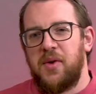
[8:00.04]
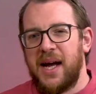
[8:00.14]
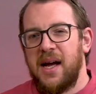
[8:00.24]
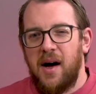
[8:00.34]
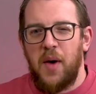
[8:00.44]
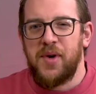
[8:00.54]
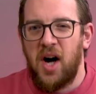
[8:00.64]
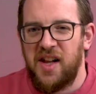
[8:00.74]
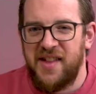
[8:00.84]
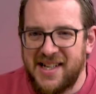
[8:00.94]
the way, I'm
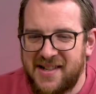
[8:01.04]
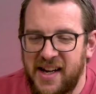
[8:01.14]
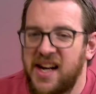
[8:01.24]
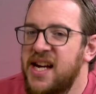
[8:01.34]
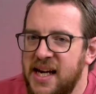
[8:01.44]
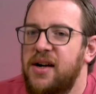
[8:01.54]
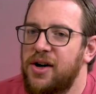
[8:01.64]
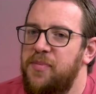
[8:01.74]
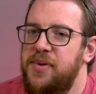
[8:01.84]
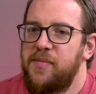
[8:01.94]
calling this the League
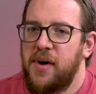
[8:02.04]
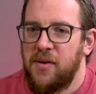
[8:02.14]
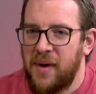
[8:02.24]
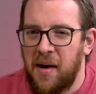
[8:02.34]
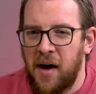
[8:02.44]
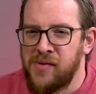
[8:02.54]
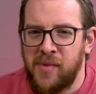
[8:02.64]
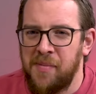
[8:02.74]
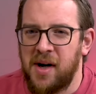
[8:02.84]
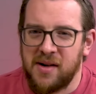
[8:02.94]
Cup, by the way.
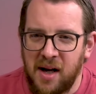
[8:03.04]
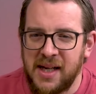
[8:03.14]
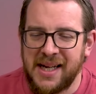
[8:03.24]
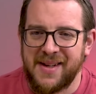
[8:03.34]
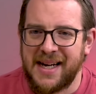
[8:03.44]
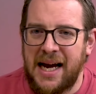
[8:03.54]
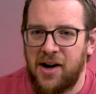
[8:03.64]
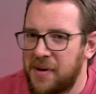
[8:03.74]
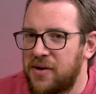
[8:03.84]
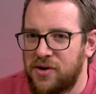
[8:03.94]
I'm not calling it the
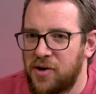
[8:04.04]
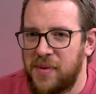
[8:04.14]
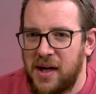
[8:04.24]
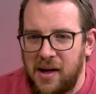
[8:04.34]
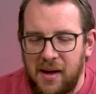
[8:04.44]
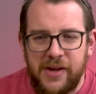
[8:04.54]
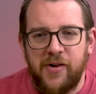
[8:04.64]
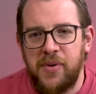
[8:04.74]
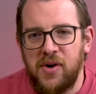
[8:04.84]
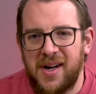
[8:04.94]
Carabao Cup.
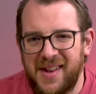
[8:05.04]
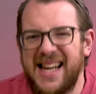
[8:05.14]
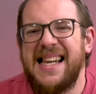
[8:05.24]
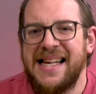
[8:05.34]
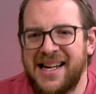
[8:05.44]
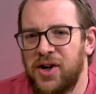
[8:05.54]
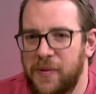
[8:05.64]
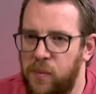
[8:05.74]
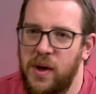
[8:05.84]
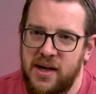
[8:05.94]
Liverpool are the League
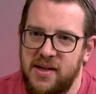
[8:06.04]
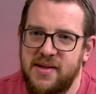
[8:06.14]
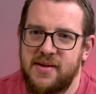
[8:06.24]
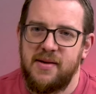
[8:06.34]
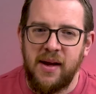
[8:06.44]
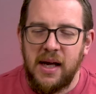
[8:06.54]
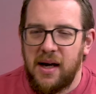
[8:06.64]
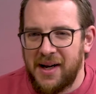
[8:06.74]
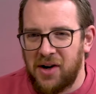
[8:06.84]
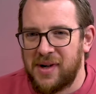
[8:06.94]
Cup winners.
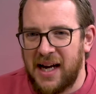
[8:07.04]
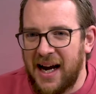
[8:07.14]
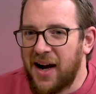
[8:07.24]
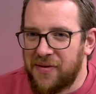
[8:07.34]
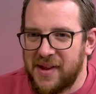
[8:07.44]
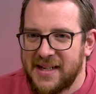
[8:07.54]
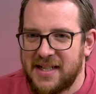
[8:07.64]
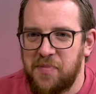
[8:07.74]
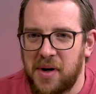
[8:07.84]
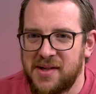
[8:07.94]
I don't care for this
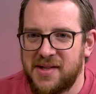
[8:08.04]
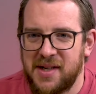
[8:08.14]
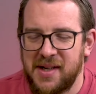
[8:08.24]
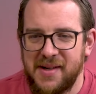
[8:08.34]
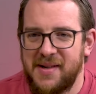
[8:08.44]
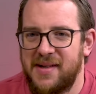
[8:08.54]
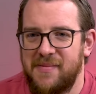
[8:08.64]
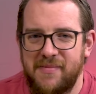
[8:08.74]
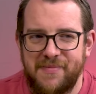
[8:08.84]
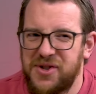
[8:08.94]
sponsored
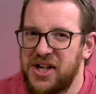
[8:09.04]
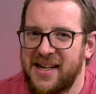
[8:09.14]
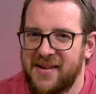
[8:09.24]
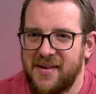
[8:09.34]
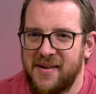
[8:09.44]
shit.